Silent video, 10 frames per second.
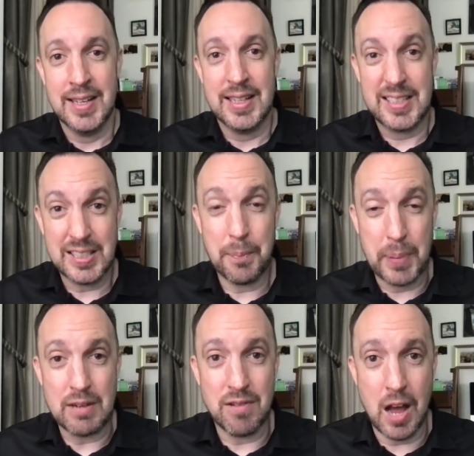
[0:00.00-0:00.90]
It's just a
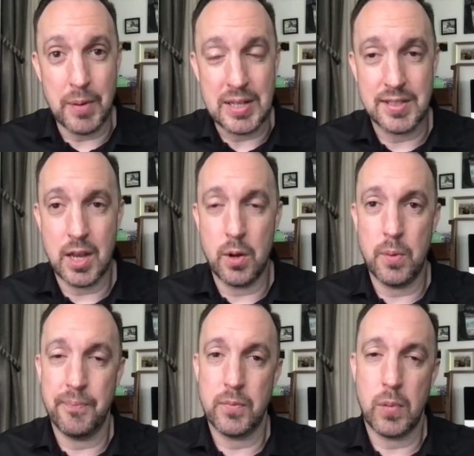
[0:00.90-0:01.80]
bit rubbish. So
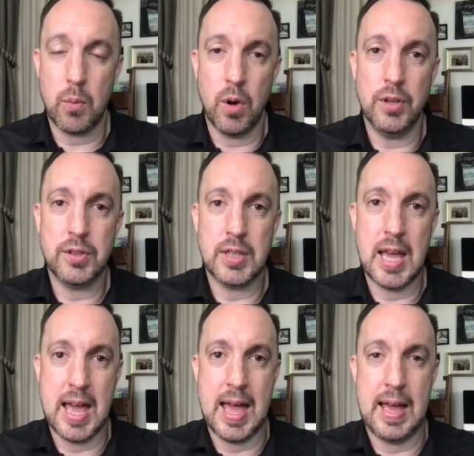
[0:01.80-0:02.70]
we want to
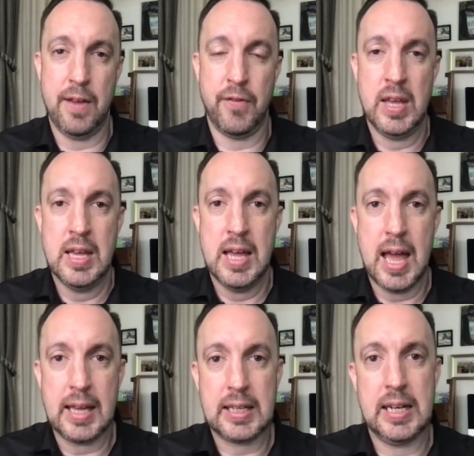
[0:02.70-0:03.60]
have
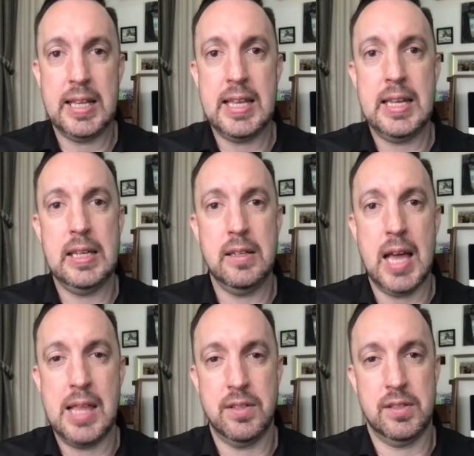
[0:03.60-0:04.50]
a clean
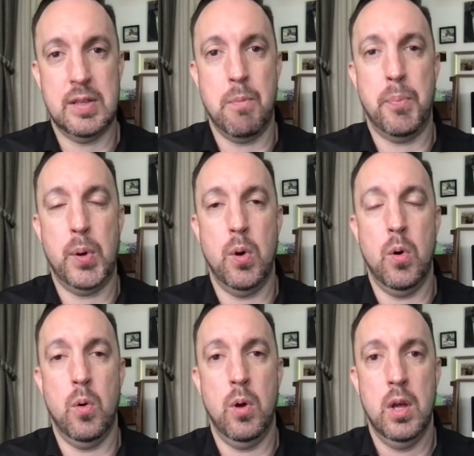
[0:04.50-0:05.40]
and
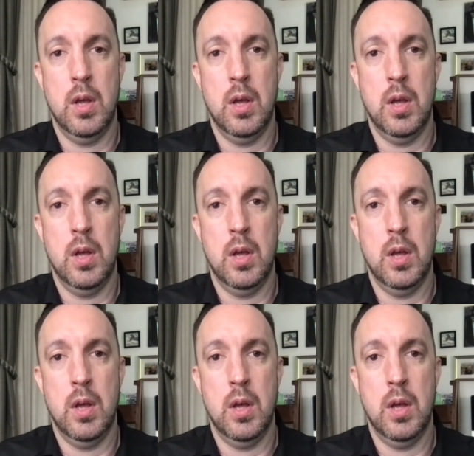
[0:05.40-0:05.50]
simple,